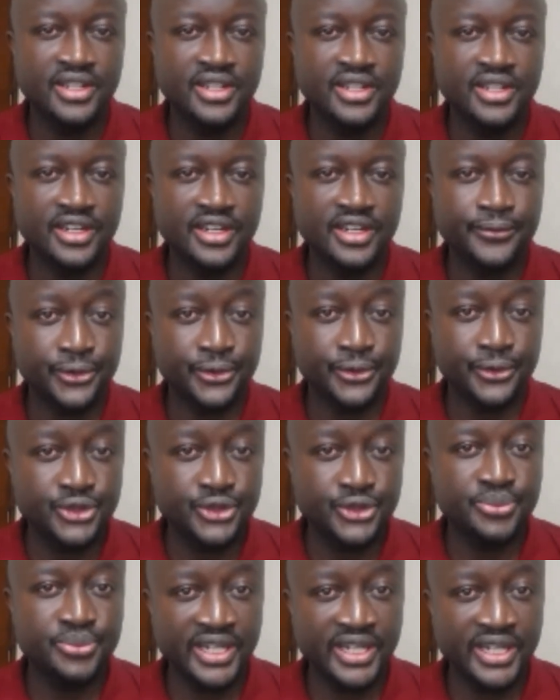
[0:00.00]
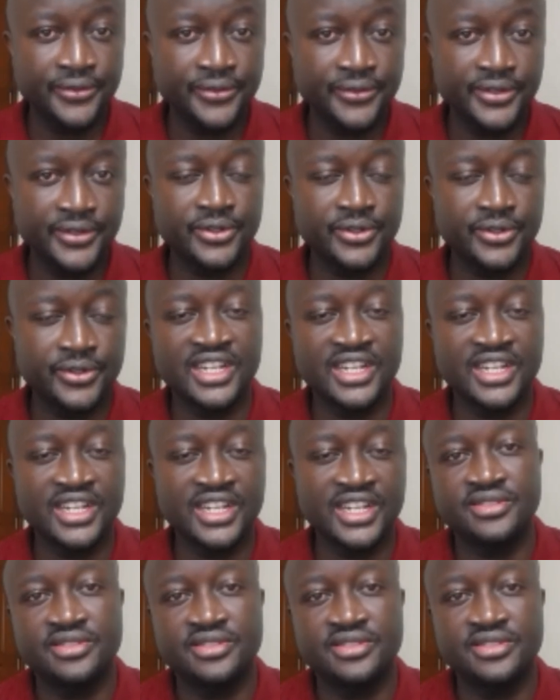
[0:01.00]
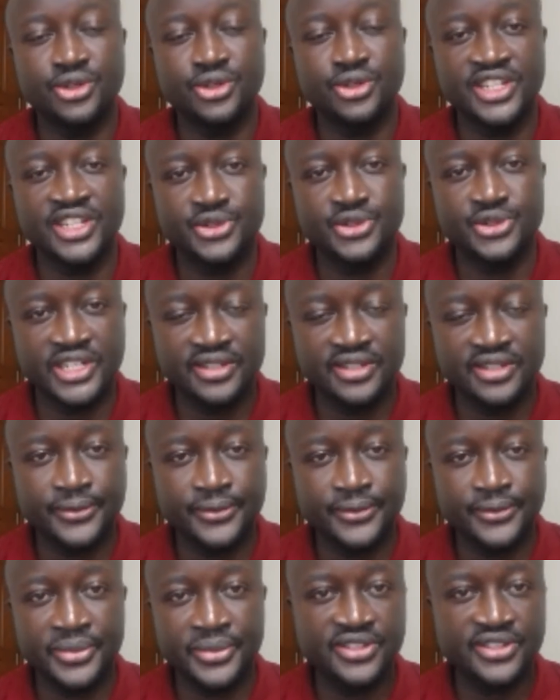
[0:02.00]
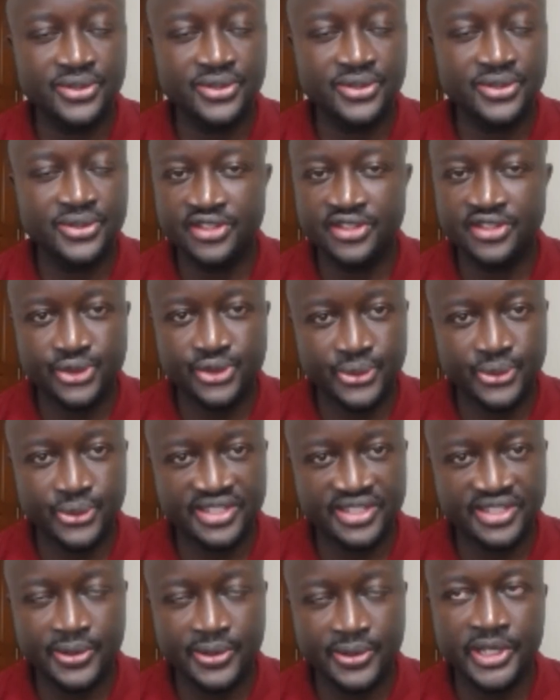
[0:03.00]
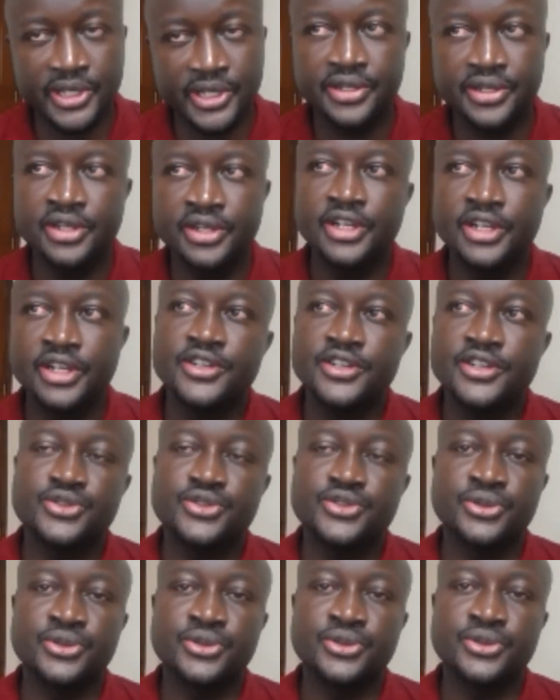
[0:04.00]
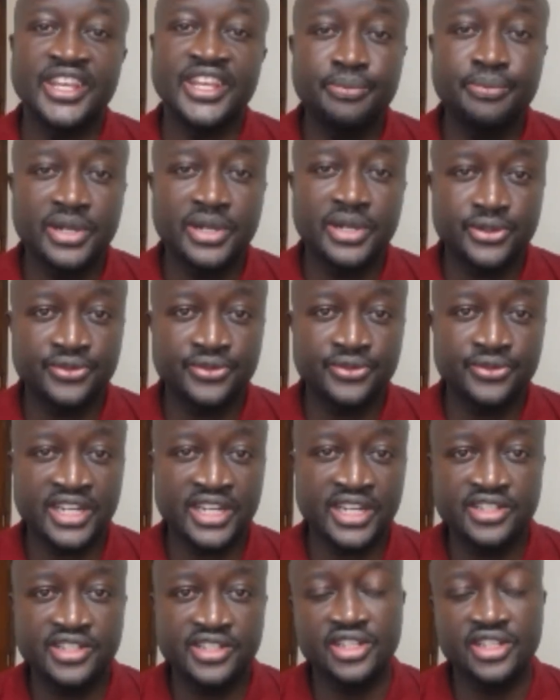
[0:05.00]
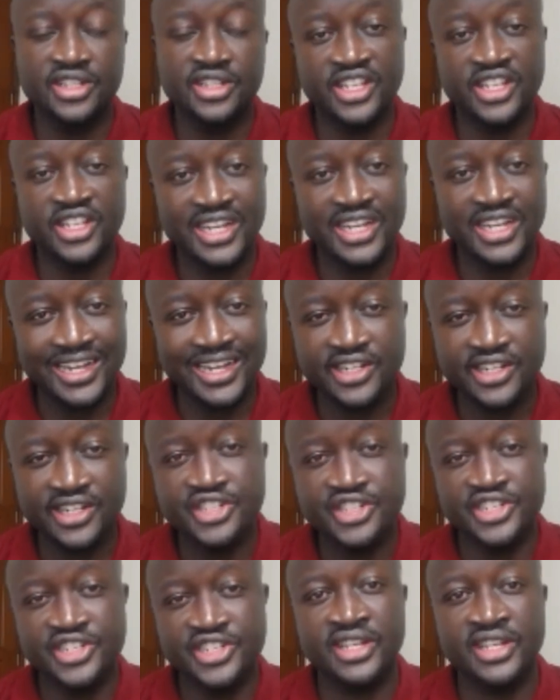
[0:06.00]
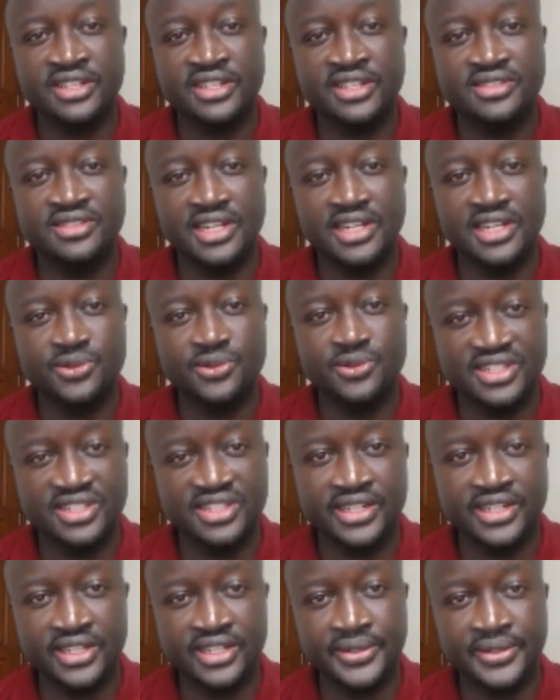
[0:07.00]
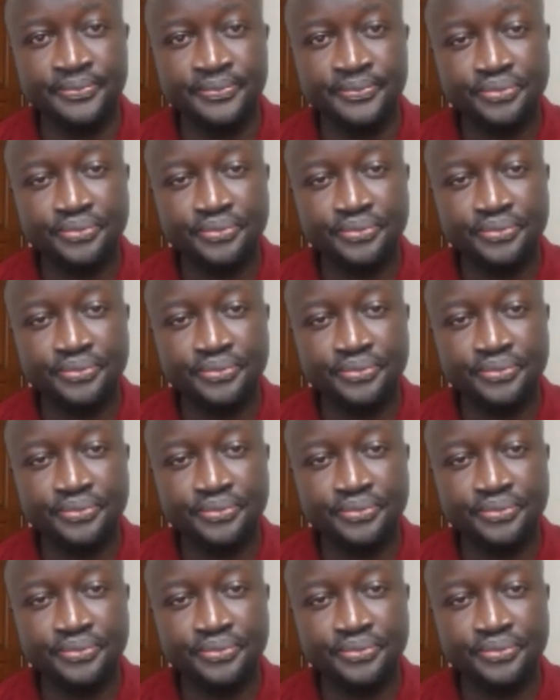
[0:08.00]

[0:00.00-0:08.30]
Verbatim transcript: uh, for you to benefit for that is on the 10th of May. So that's two weeks away. So the impact of that, the current shares outstanding